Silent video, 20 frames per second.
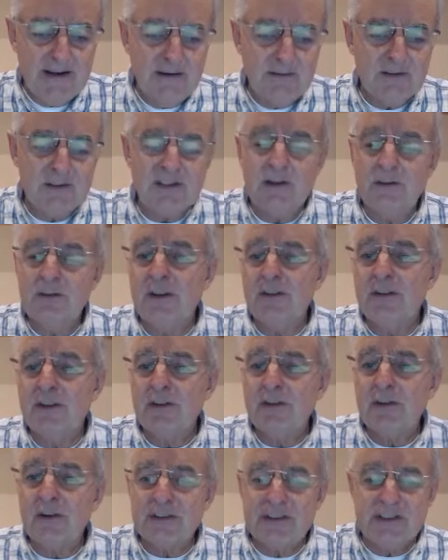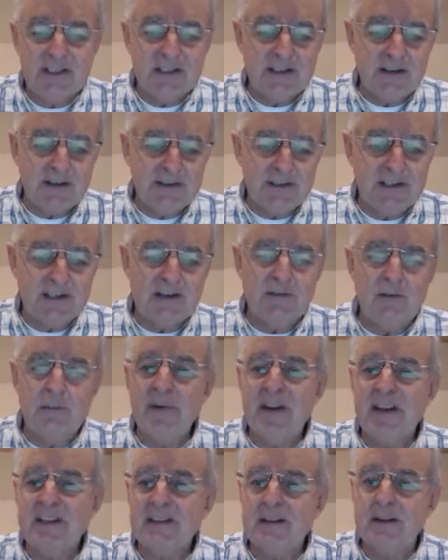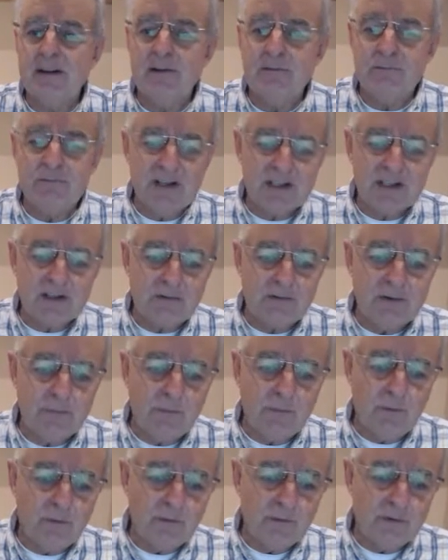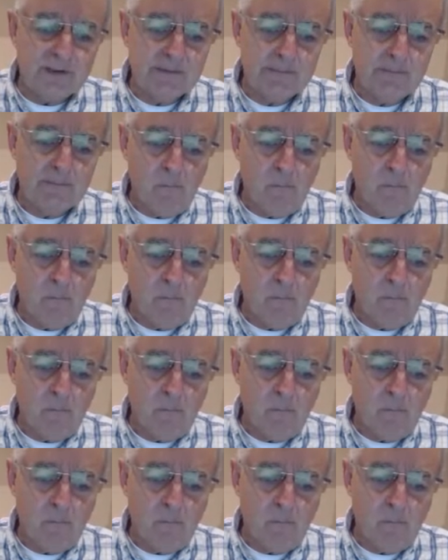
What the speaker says: so that the crosses I think are a better risk reward.